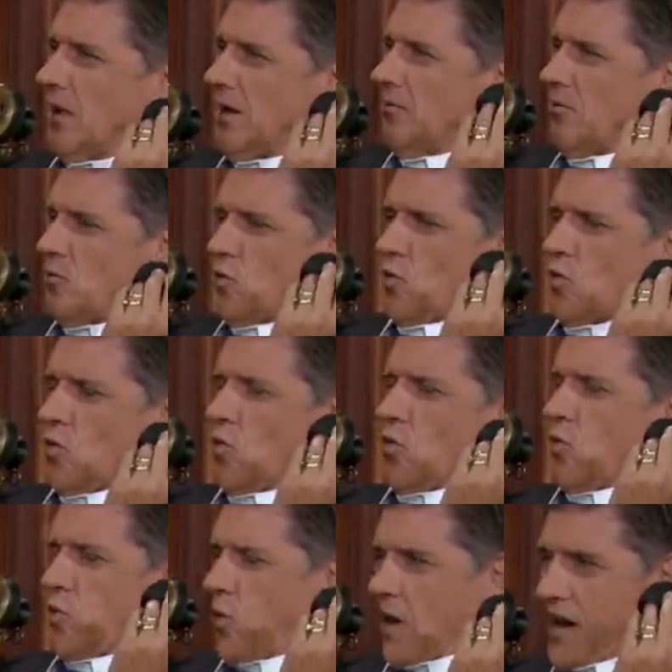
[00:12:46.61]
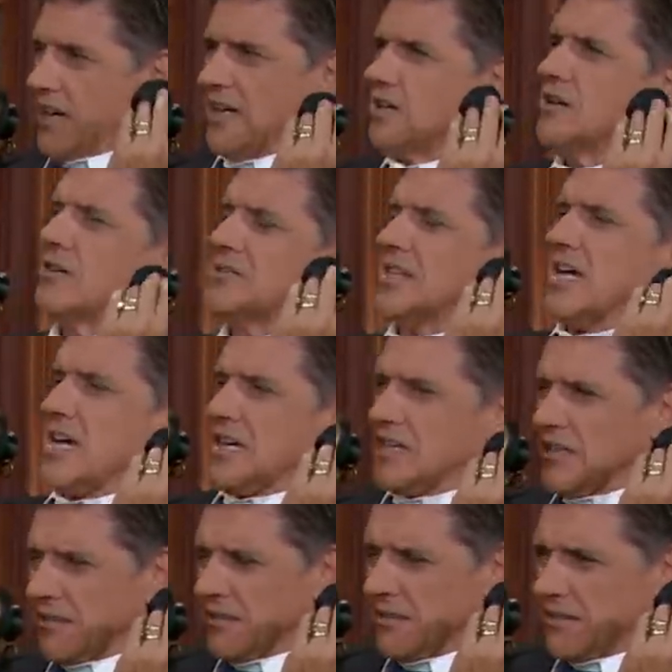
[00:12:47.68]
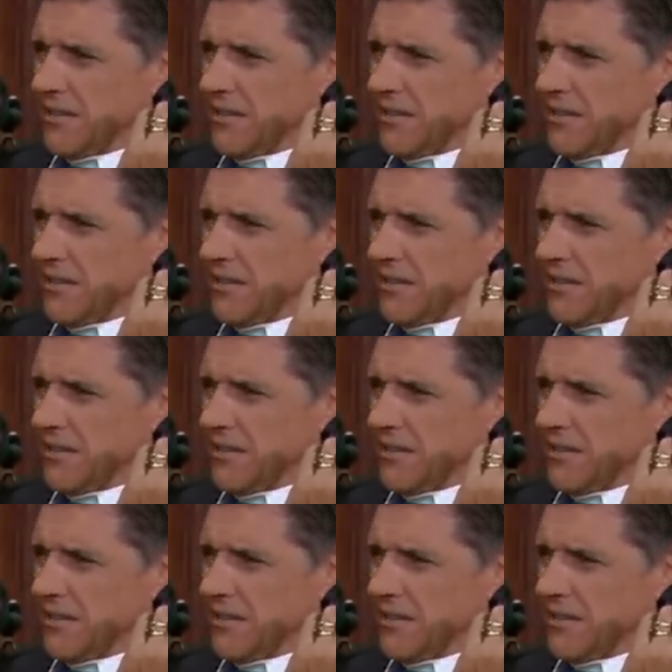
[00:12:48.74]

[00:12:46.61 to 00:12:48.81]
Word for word: uh, where do you think? What,